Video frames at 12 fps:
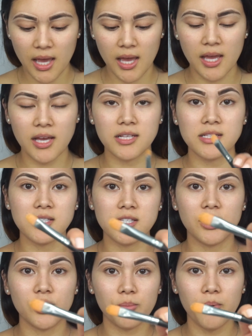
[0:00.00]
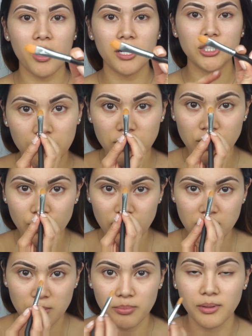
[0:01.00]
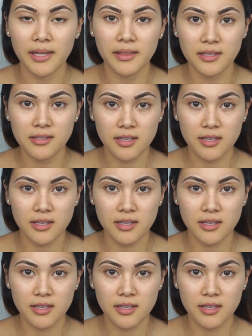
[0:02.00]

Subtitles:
a concealer brush. I'm just going to blend this